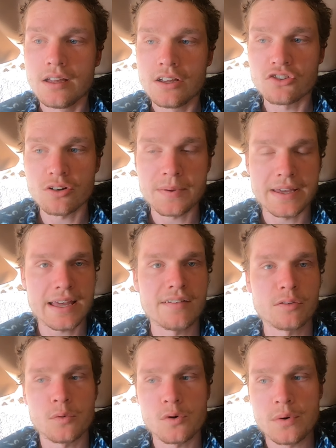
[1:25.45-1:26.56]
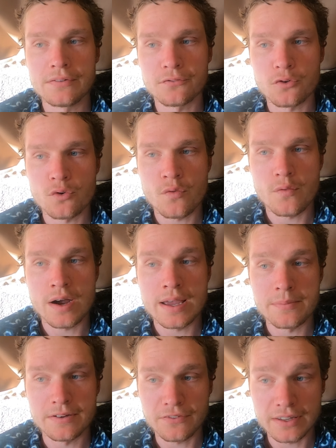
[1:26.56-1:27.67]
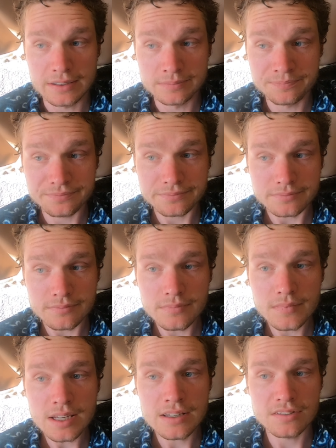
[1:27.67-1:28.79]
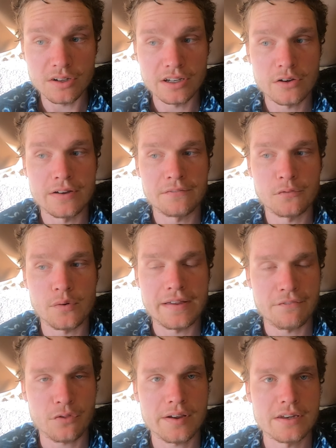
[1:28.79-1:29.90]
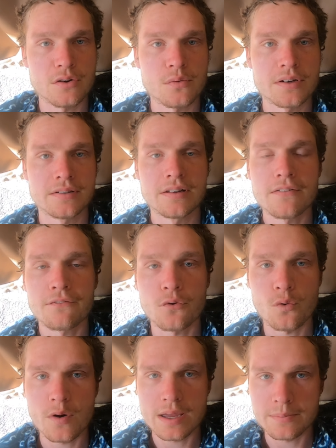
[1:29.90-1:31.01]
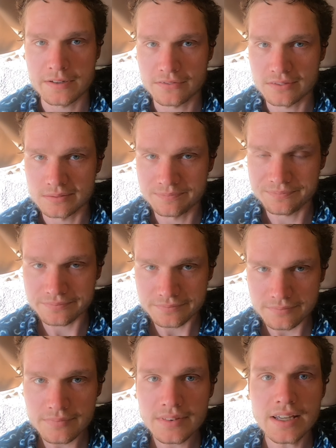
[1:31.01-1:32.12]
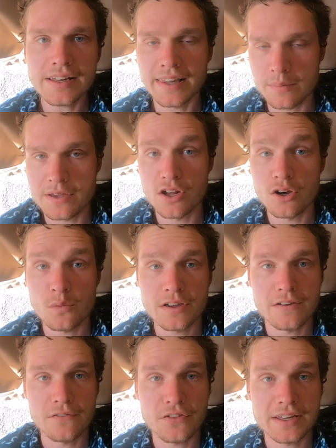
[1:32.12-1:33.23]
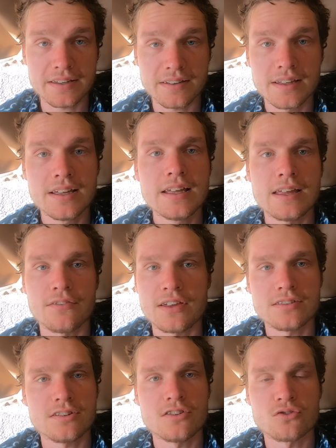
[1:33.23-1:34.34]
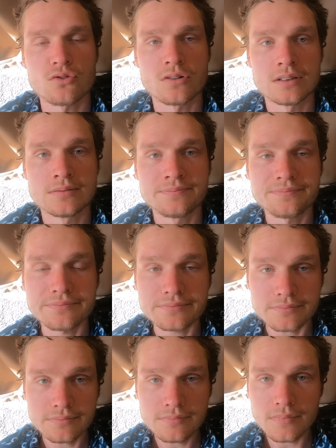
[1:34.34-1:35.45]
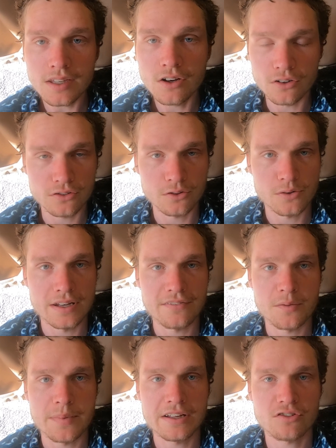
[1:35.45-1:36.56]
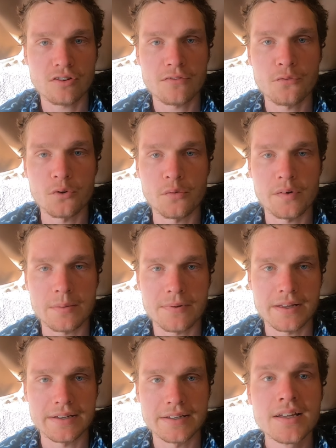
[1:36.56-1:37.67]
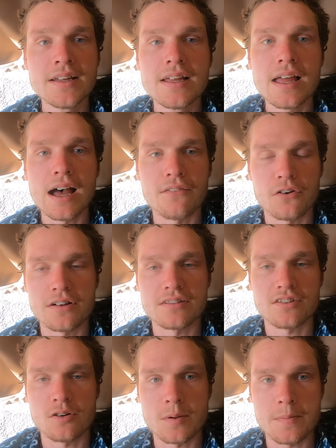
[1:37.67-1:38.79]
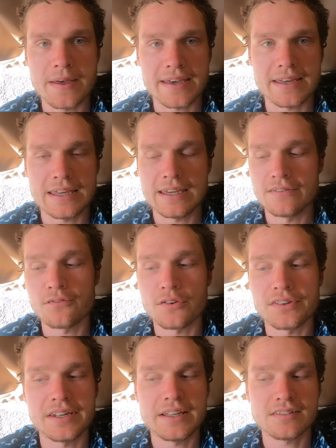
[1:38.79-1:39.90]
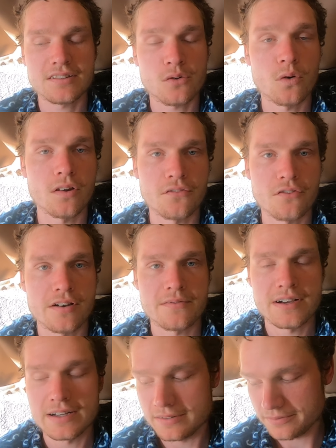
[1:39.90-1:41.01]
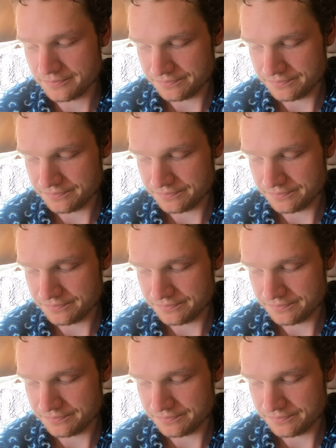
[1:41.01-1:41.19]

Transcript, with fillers: Should be a comfortable win for Weymouth here, so I'm going for a 3-0 win for Weymouth. Let me know what you think. If they enter in a draw, I'll do another match for the replay. Otherwise, I'll be back again for the next qualifying round.